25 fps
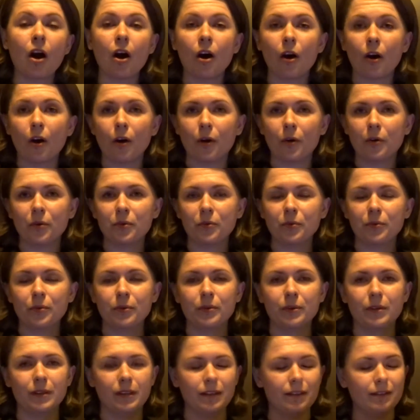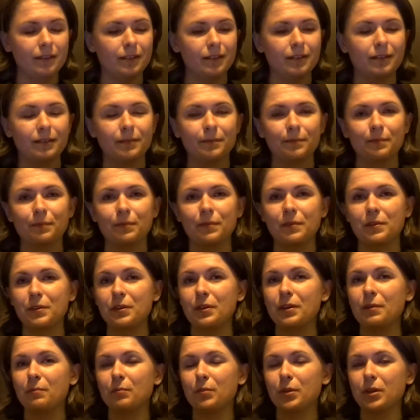Oh, yes, you
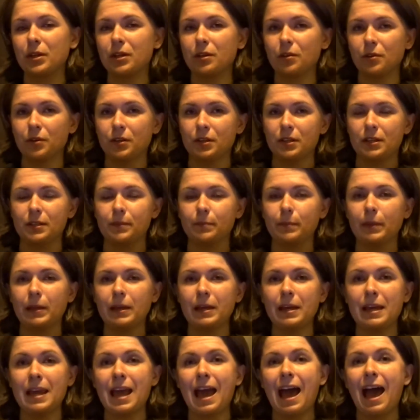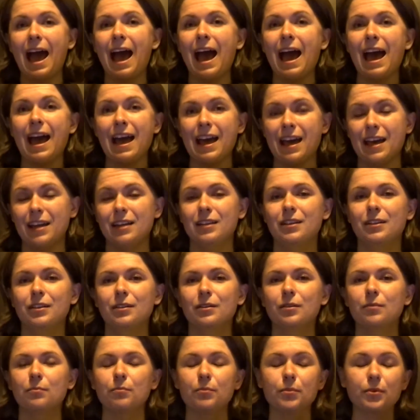can put it on display and
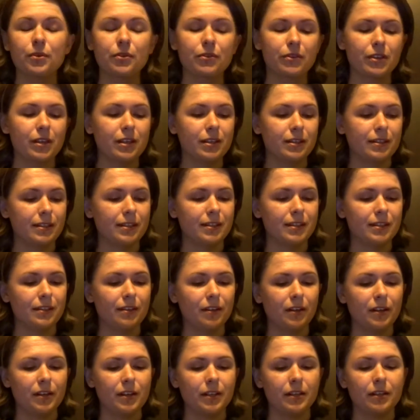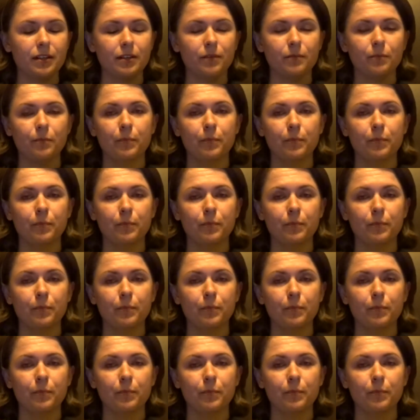put things inside it.